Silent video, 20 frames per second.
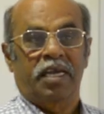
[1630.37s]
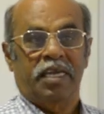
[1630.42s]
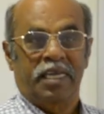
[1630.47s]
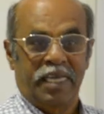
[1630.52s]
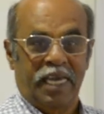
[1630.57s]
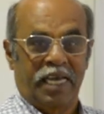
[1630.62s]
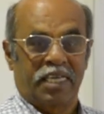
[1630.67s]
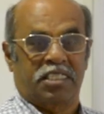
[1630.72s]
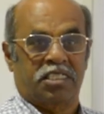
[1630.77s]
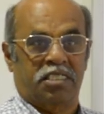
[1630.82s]

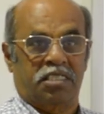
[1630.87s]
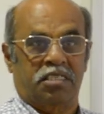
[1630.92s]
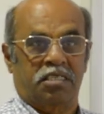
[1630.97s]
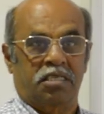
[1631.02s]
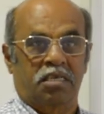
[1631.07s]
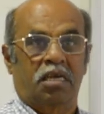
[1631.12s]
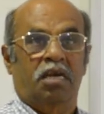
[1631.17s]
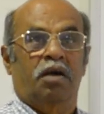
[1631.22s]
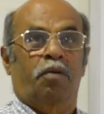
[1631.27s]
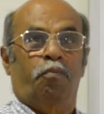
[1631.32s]

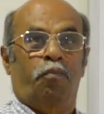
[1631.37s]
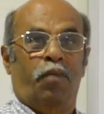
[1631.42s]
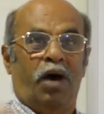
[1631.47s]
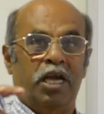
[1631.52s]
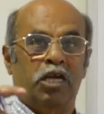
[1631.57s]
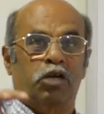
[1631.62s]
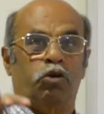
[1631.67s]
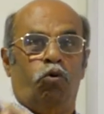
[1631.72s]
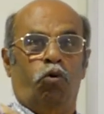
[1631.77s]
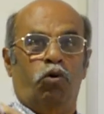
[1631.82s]
Yes,
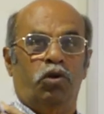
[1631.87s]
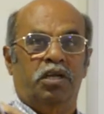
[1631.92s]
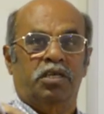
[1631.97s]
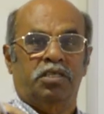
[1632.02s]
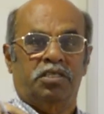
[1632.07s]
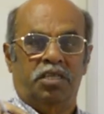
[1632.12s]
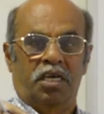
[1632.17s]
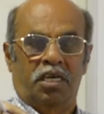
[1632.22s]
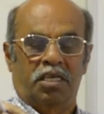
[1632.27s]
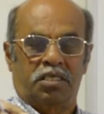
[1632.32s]
my goal
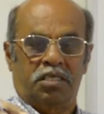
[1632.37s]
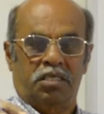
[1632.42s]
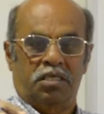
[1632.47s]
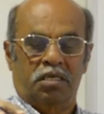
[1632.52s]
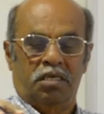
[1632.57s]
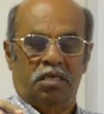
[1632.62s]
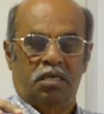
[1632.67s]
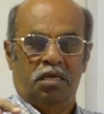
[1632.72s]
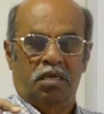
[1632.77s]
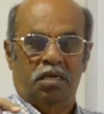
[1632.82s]
is this.
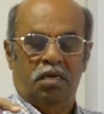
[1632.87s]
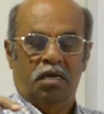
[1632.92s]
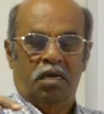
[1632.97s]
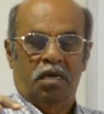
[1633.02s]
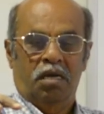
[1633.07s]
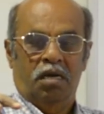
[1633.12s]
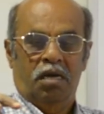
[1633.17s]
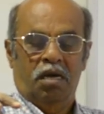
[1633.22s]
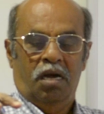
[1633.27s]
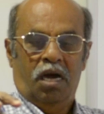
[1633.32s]

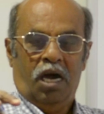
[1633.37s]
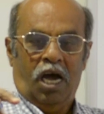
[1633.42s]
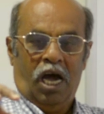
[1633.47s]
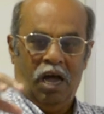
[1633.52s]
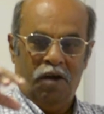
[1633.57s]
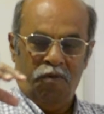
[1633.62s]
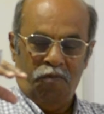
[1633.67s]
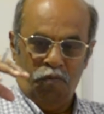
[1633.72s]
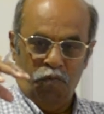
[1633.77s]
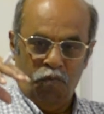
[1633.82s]

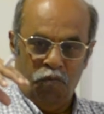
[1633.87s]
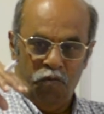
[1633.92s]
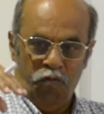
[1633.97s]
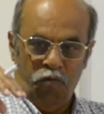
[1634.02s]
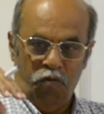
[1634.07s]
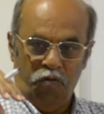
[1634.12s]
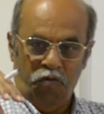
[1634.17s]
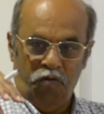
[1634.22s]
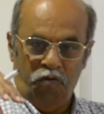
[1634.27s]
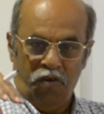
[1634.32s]
I
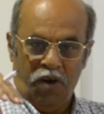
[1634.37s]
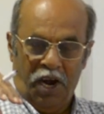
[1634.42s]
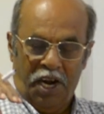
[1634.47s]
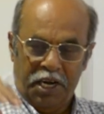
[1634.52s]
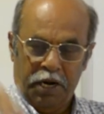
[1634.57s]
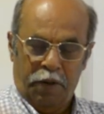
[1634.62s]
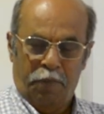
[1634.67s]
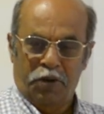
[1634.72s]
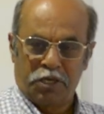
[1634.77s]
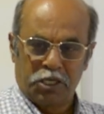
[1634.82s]
am
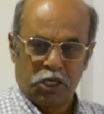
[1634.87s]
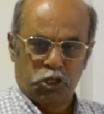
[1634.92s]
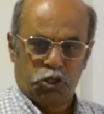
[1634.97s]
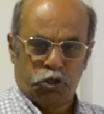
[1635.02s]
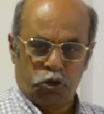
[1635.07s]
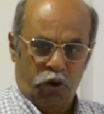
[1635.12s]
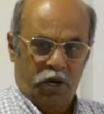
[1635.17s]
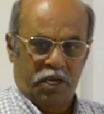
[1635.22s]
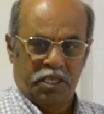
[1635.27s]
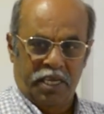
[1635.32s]
100%
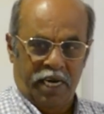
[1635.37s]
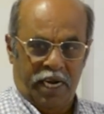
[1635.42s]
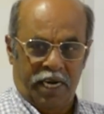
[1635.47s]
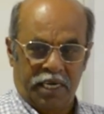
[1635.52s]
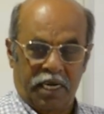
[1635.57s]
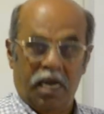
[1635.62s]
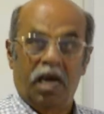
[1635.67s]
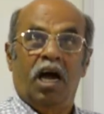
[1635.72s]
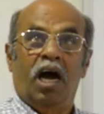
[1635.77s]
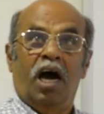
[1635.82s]
sure
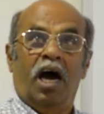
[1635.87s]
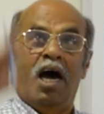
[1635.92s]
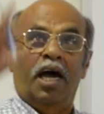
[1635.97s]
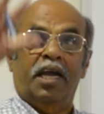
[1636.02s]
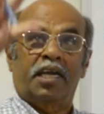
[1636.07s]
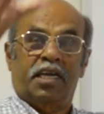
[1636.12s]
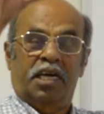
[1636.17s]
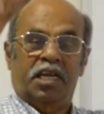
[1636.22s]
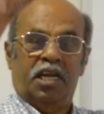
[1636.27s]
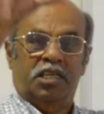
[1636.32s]
that
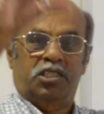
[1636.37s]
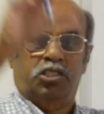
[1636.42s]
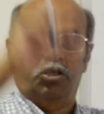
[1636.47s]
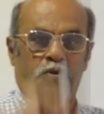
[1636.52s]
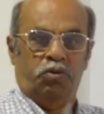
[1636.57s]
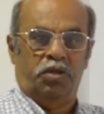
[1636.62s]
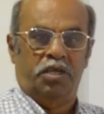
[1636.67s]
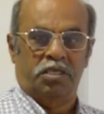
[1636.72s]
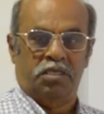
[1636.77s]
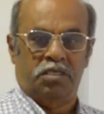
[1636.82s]
I can
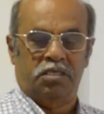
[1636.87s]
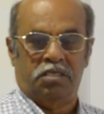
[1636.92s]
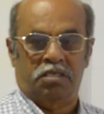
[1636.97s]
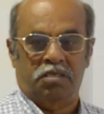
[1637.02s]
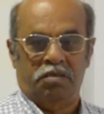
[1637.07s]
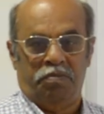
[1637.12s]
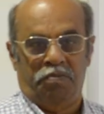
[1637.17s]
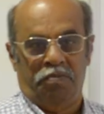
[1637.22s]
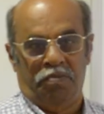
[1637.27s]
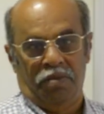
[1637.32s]
achieve
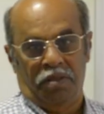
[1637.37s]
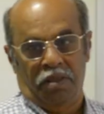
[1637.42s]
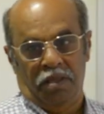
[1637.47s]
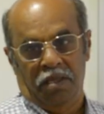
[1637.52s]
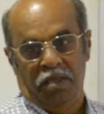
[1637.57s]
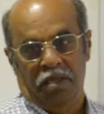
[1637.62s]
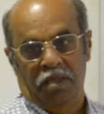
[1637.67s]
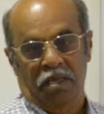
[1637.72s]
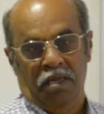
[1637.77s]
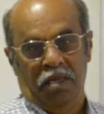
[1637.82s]
this.
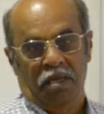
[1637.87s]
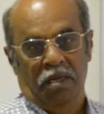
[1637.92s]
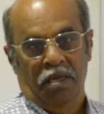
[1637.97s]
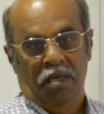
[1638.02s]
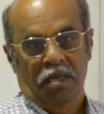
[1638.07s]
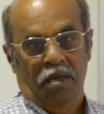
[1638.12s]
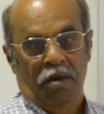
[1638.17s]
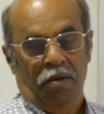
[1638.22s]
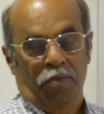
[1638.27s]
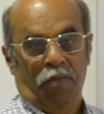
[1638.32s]

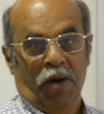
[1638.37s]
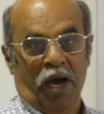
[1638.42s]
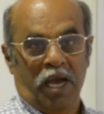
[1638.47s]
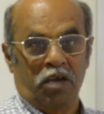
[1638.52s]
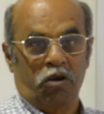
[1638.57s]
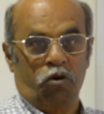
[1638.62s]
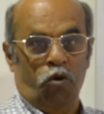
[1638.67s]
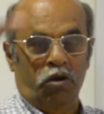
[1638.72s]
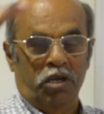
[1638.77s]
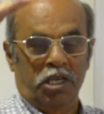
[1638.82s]

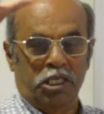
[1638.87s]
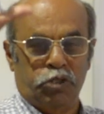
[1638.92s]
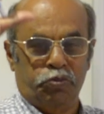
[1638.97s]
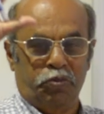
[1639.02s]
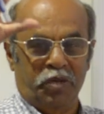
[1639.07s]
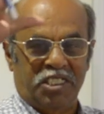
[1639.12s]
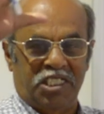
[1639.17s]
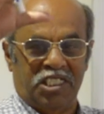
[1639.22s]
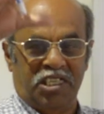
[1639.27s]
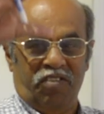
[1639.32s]
My goal is
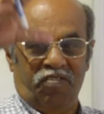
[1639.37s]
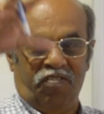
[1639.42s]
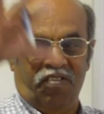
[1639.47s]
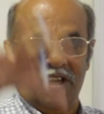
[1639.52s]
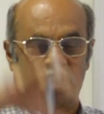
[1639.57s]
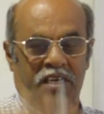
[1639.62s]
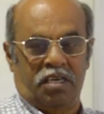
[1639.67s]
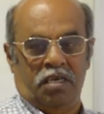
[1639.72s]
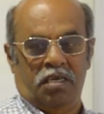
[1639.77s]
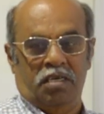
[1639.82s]

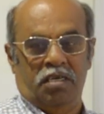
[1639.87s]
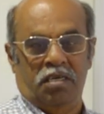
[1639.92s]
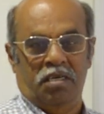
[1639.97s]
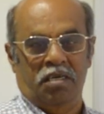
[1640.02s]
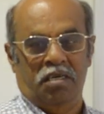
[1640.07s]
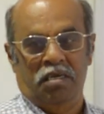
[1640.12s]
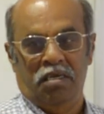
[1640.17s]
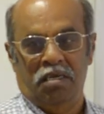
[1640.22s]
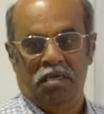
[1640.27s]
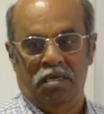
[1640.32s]
specific.
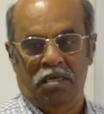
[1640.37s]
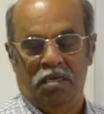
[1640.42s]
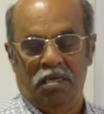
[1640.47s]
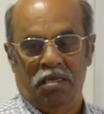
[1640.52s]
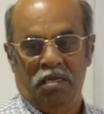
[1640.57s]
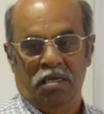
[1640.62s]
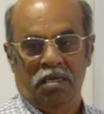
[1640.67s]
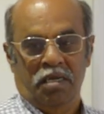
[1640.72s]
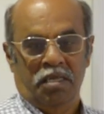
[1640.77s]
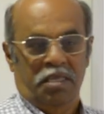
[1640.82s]

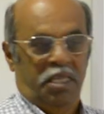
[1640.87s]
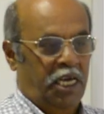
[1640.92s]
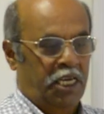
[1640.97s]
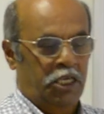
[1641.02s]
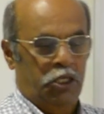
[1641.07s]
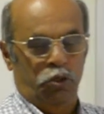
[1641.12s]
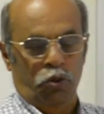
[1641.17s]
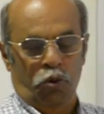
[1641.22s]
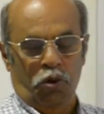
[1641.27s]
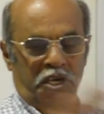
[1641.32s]
There
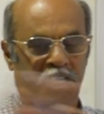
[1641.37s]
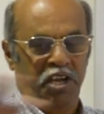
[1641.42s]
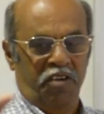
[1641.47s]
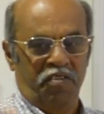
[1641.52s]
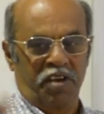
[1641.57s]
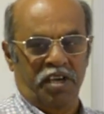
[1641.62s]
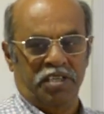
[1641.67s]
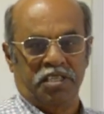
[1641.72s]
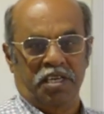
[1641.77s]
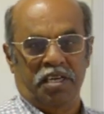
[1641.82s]
is no
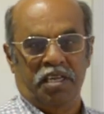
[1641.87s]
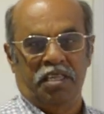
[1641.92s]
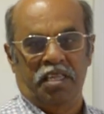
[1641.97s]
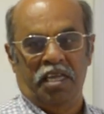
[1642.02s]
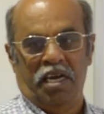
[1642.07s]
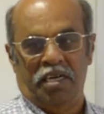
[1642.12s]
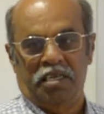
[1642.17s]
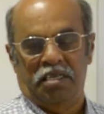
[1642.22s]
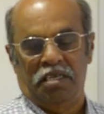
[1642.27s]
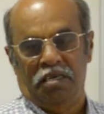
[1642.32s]
deviation in
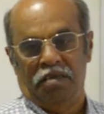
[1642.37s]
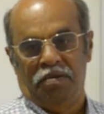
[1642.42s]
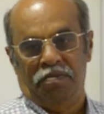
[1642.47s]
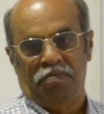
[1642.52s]
that.